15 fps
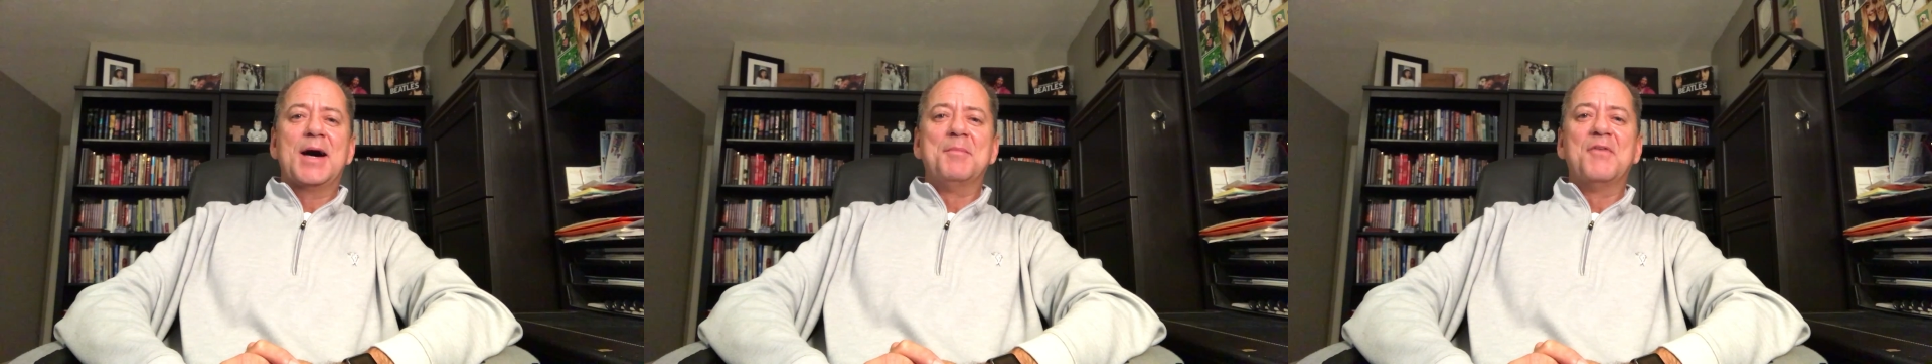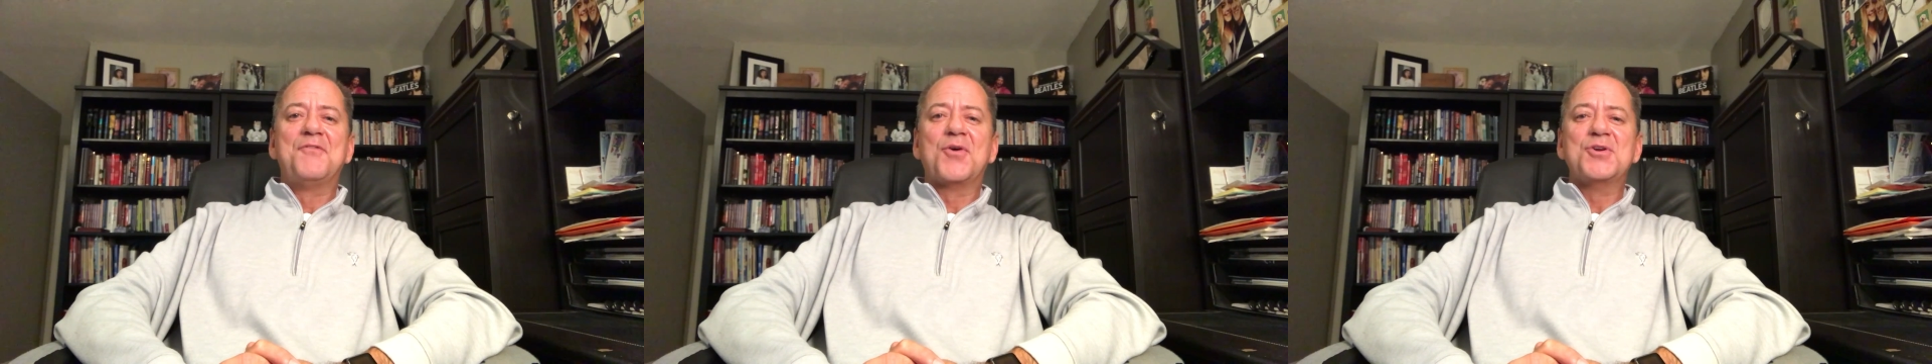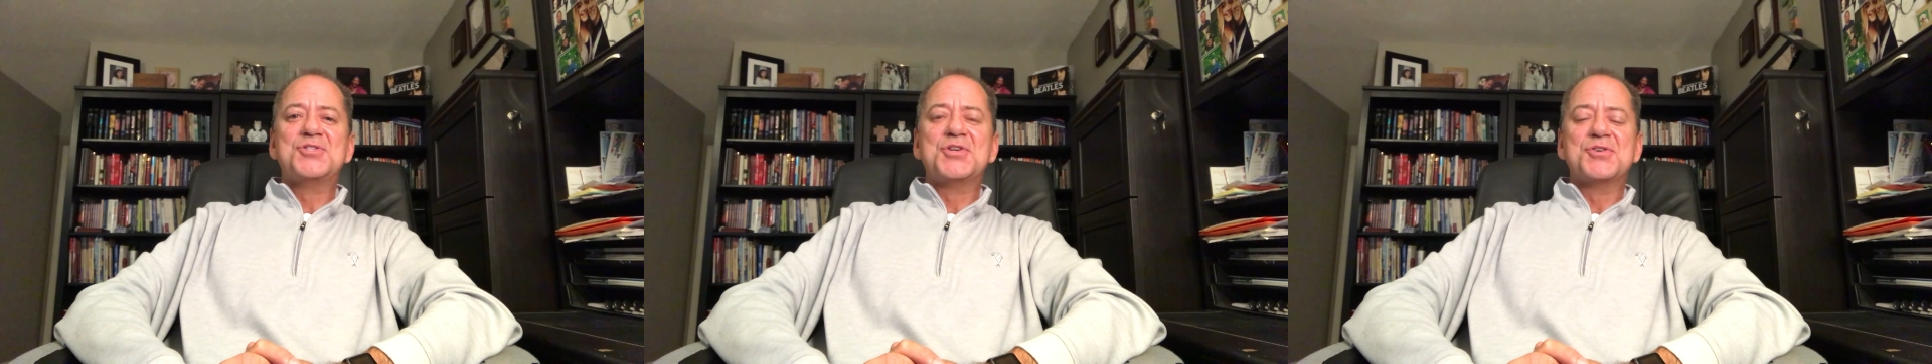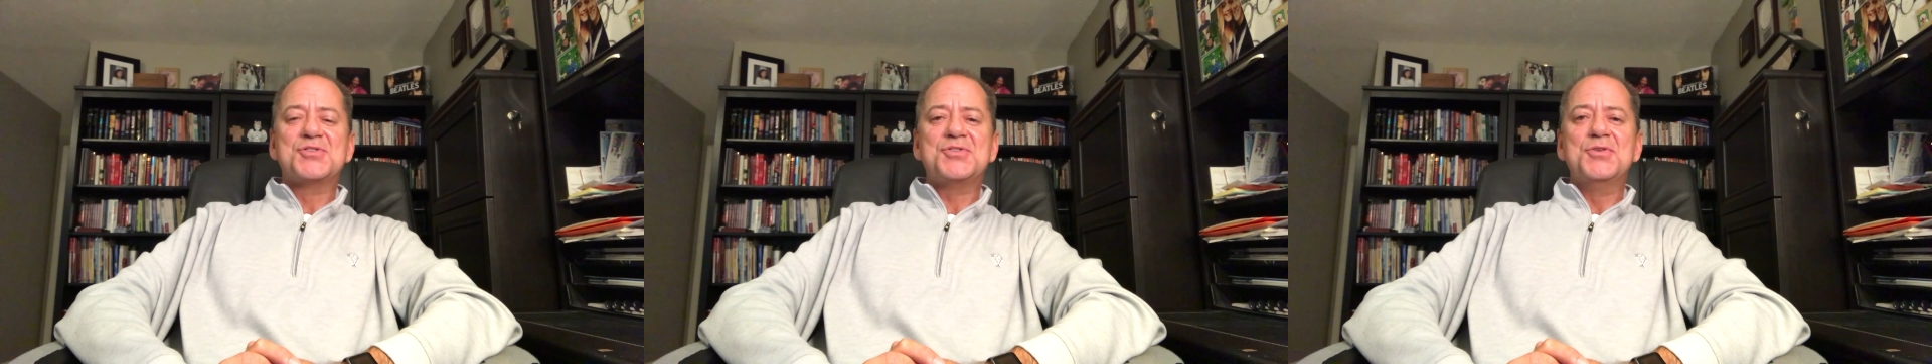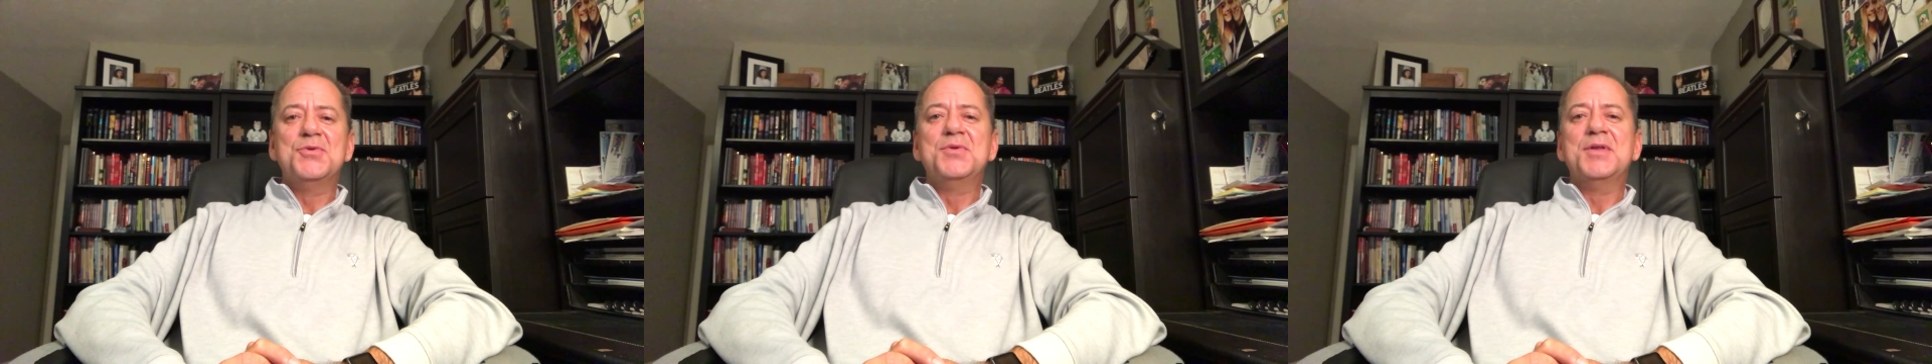I'm a first-year
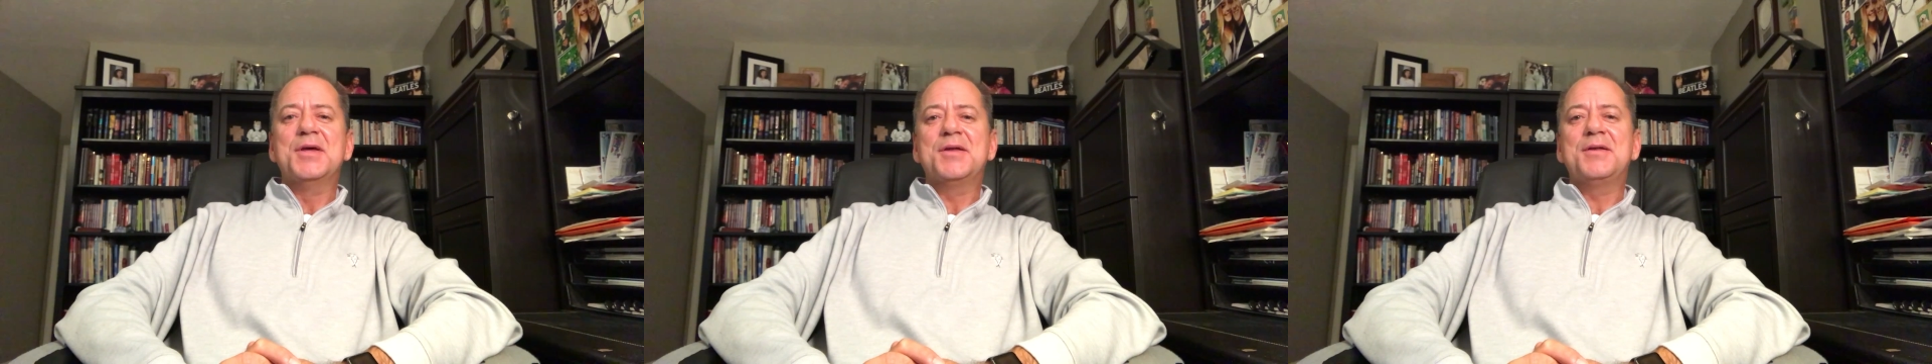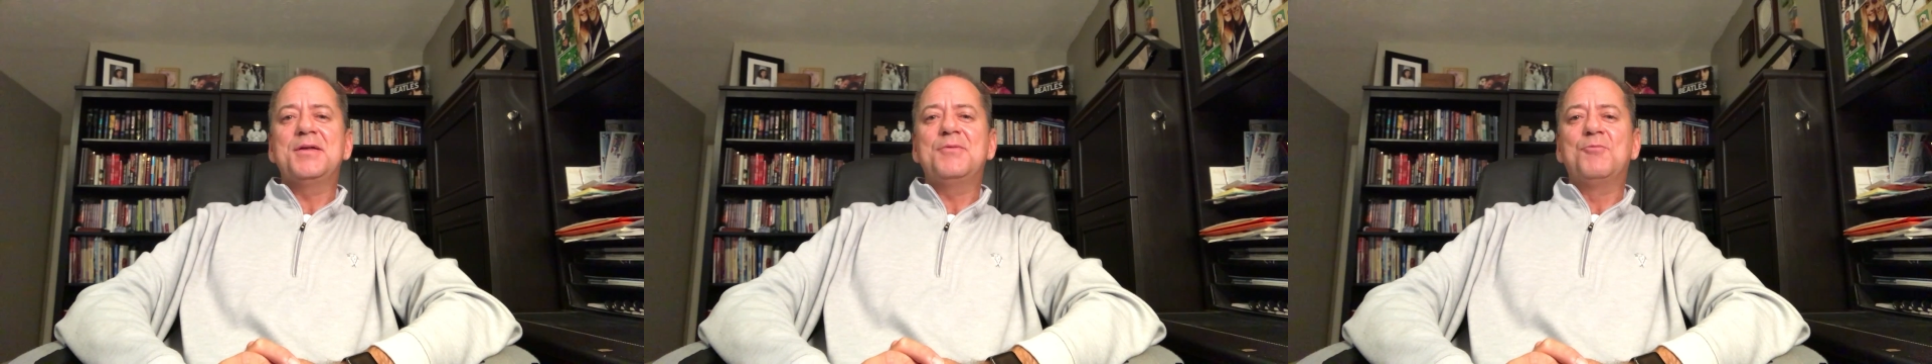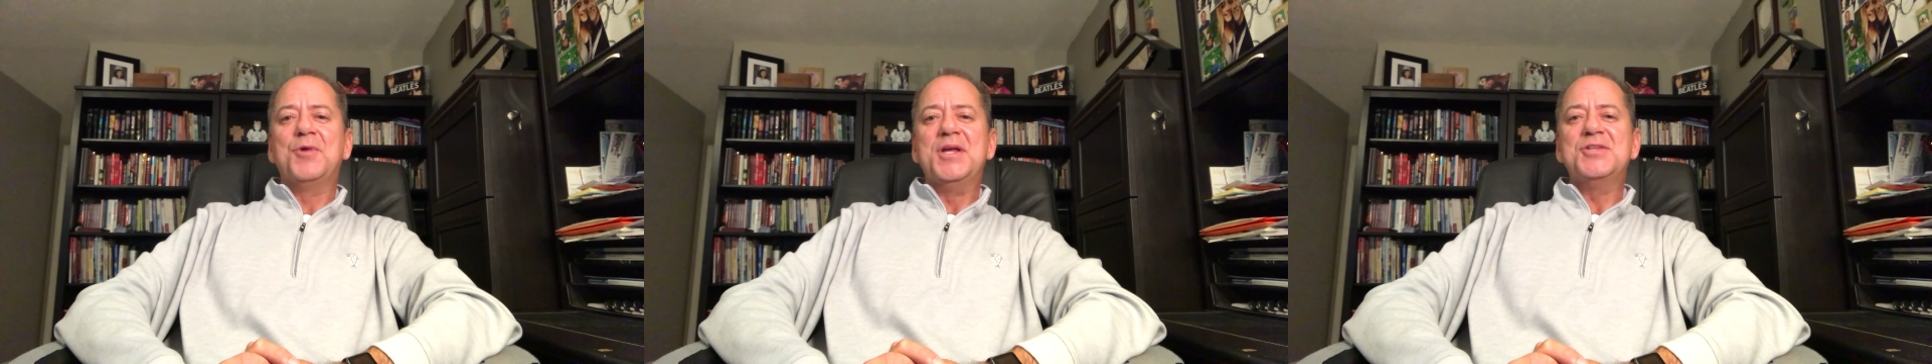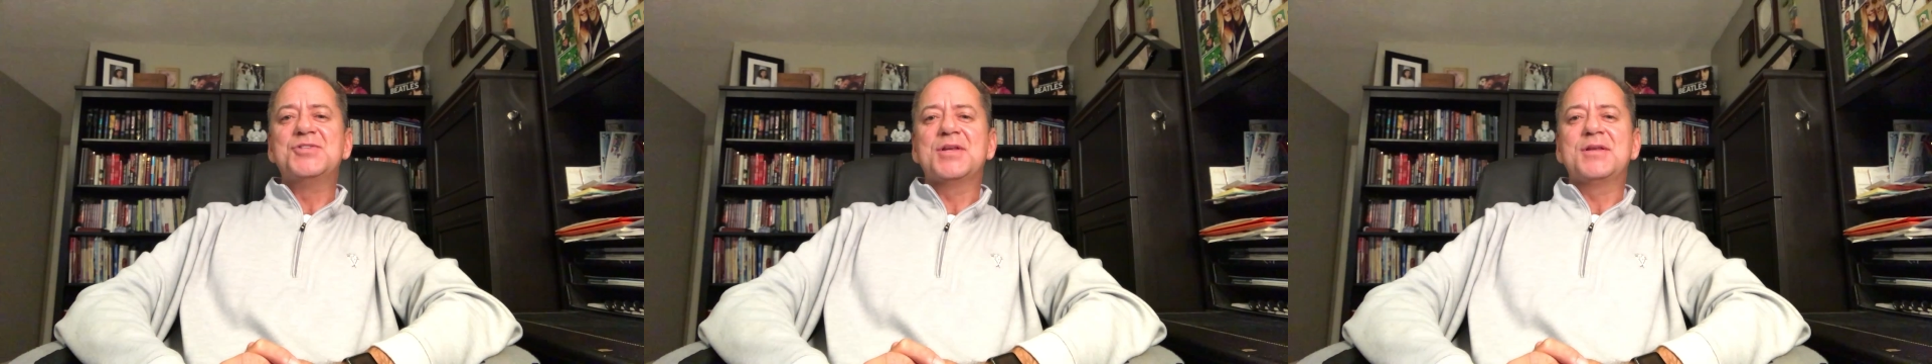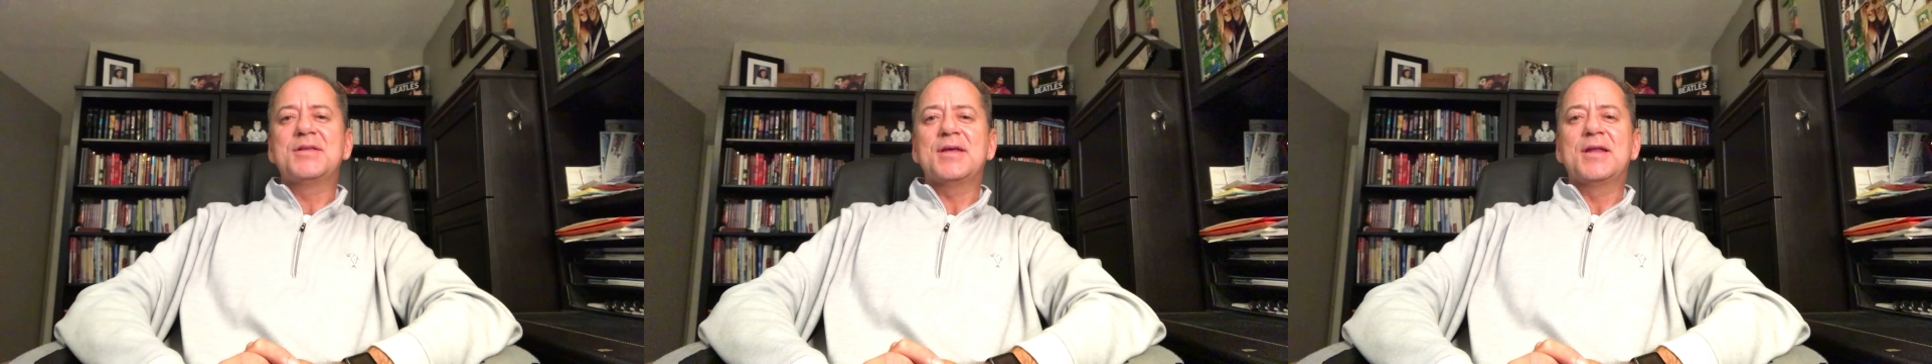student at
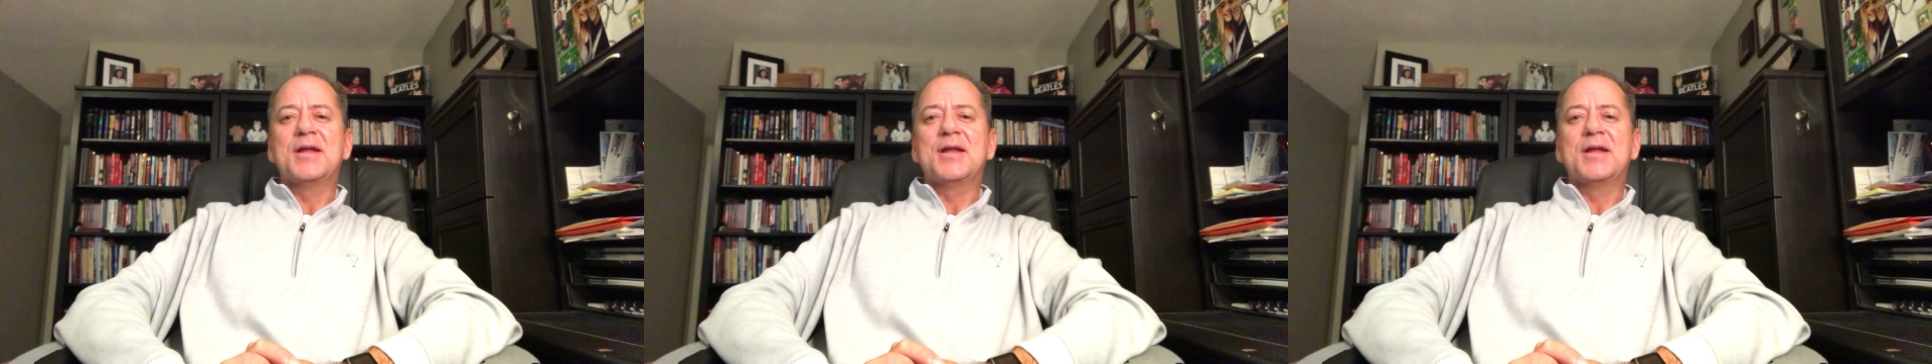Regent,